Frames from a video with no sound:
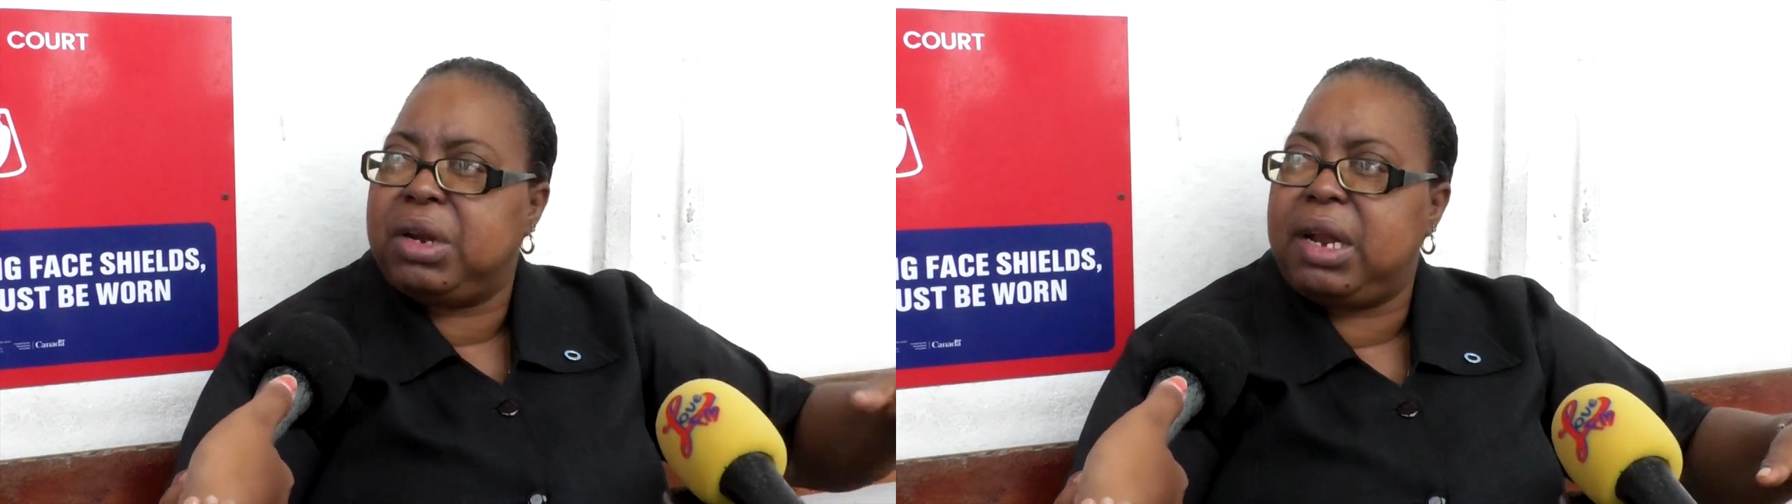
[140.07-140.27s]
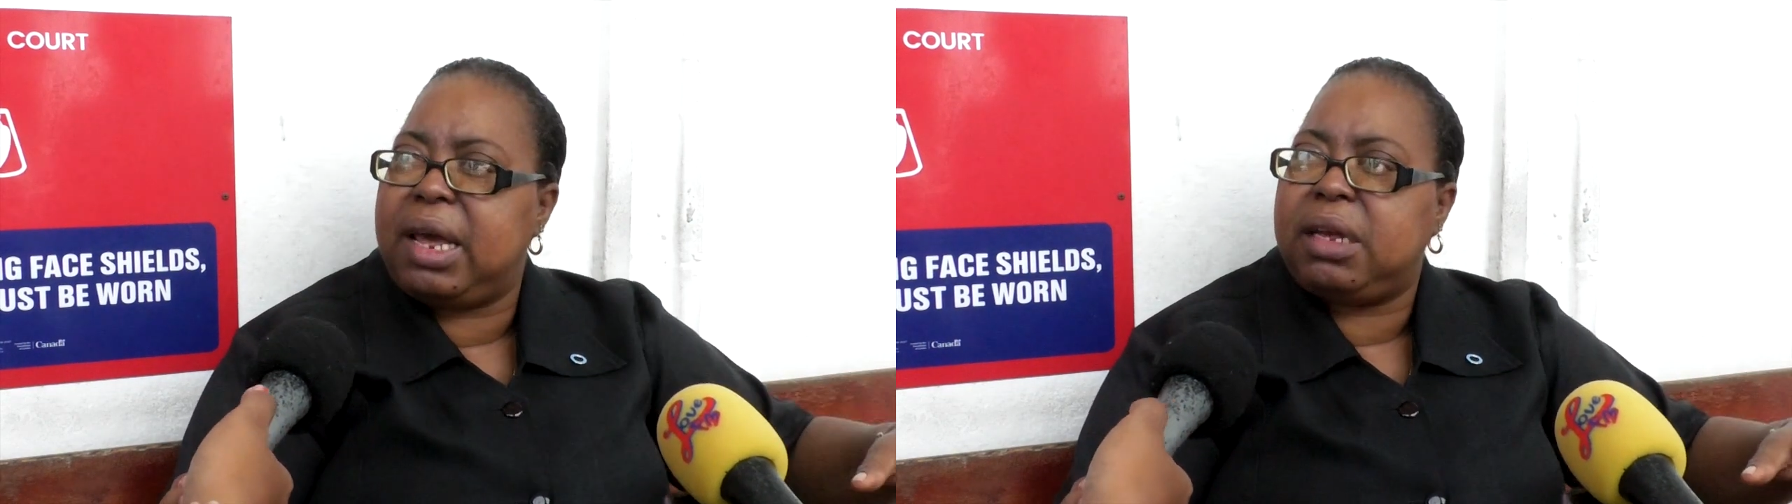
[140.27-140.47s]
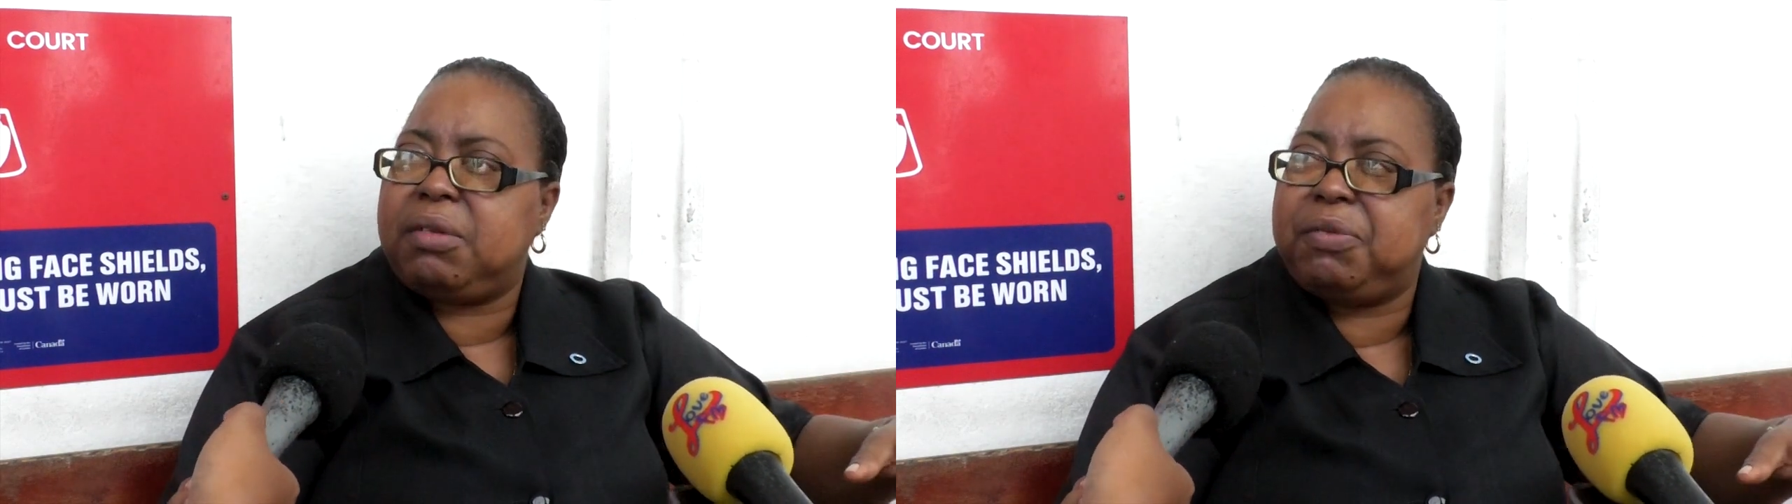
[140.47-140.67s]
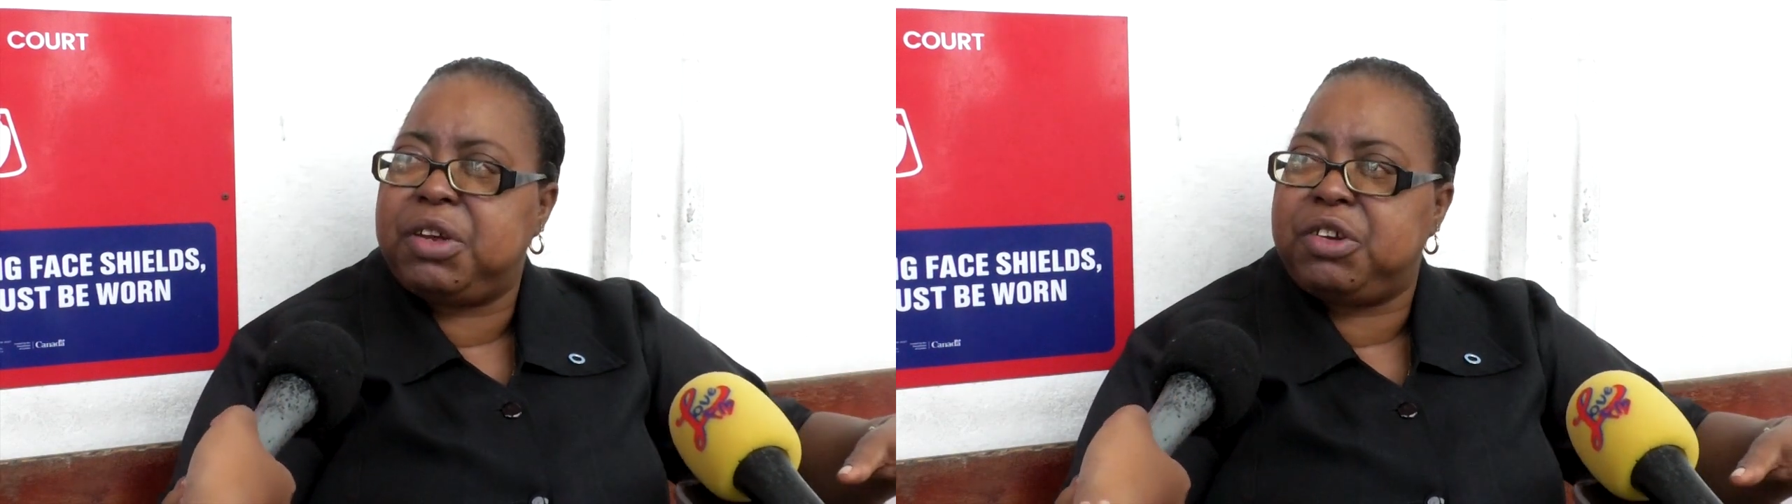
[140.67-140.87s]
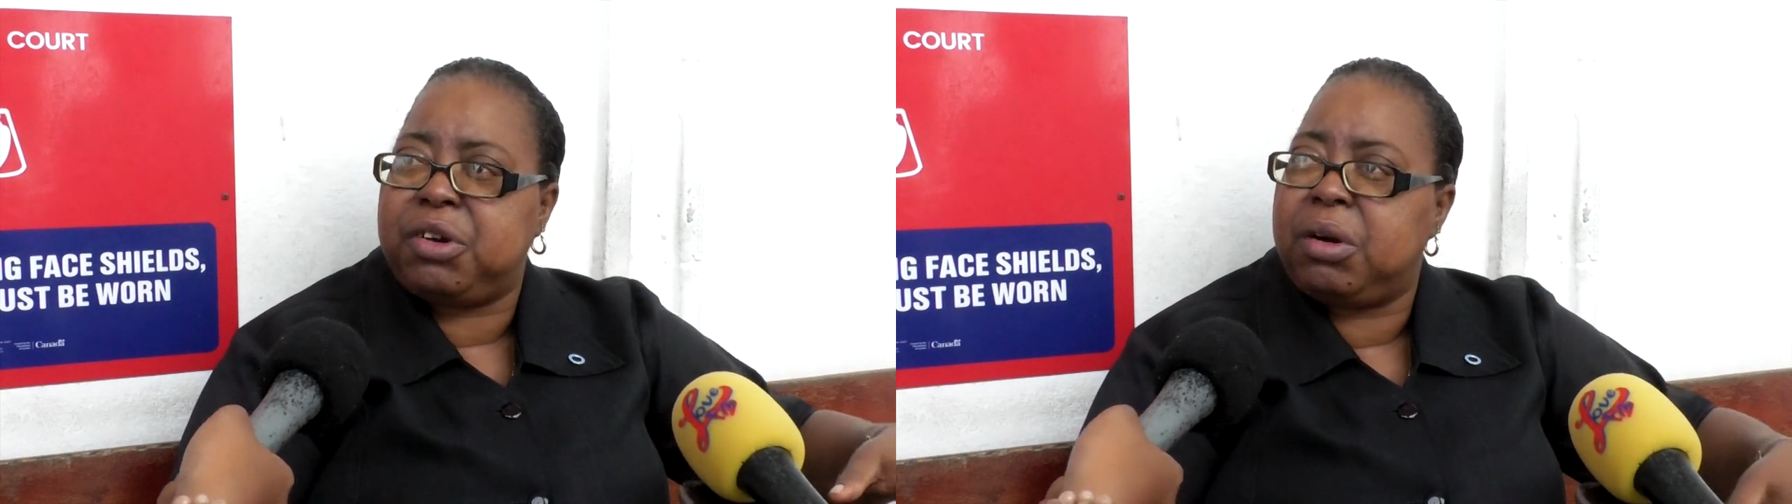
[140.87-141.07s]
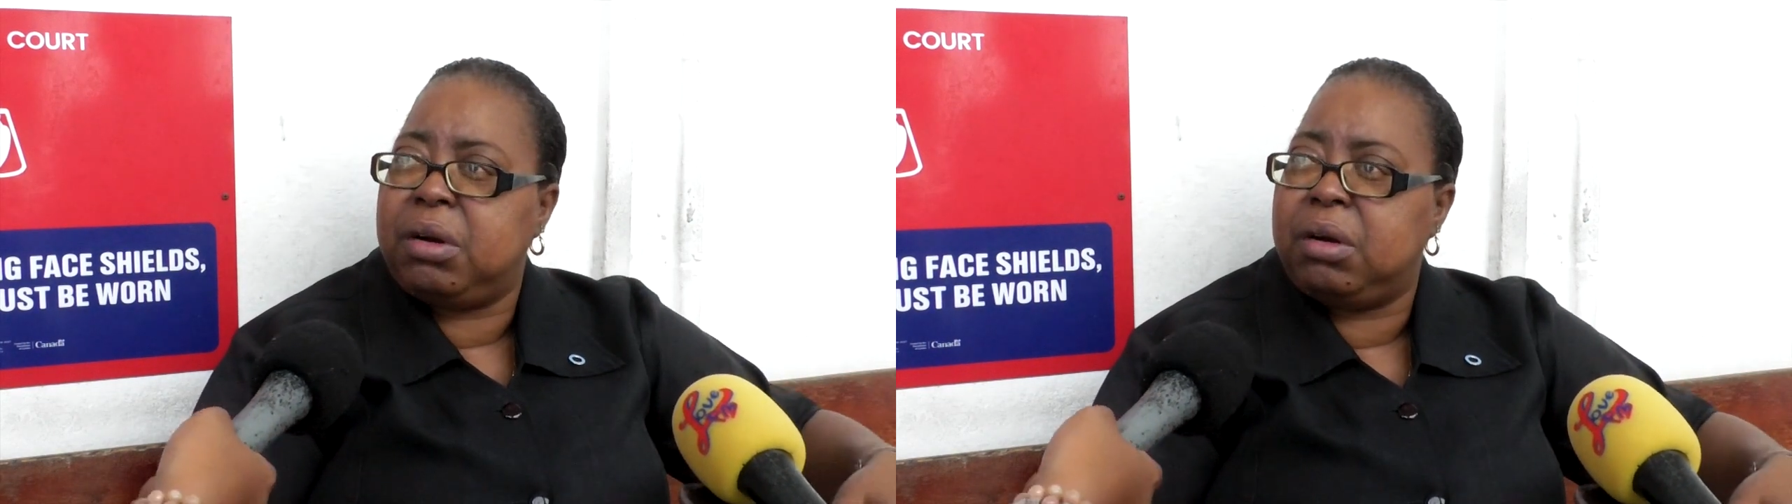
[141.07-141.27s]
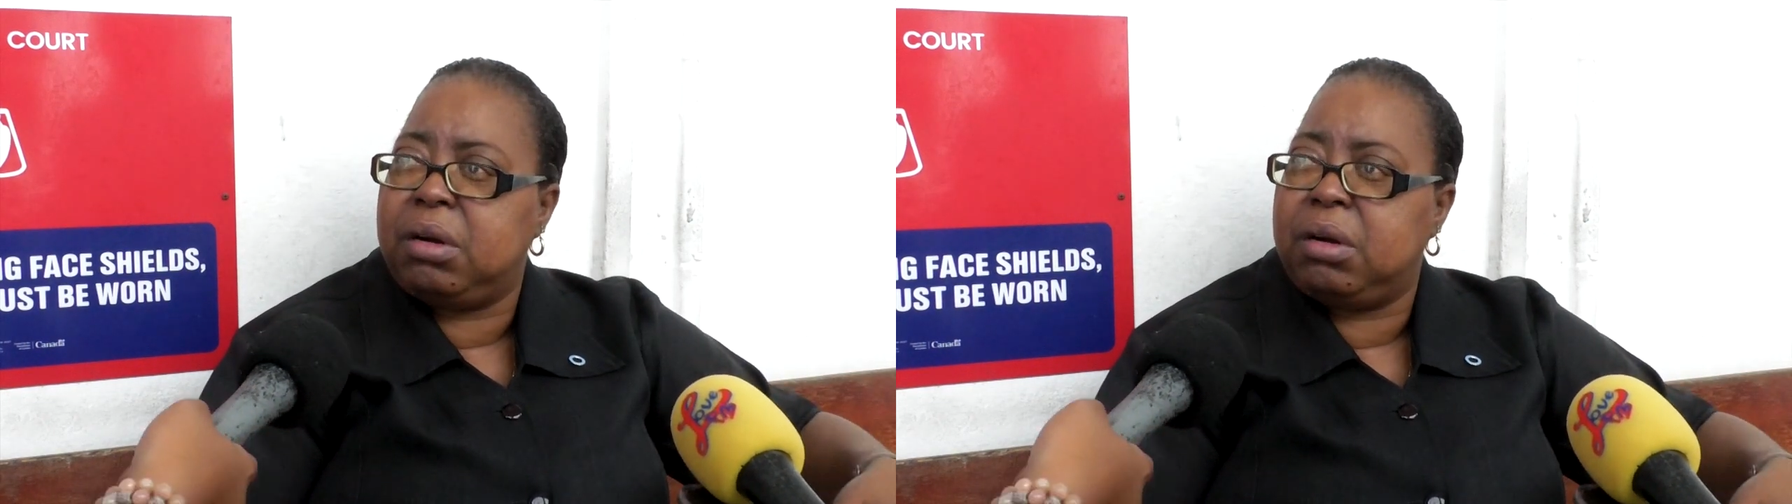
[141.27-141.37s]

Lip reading: the light fixture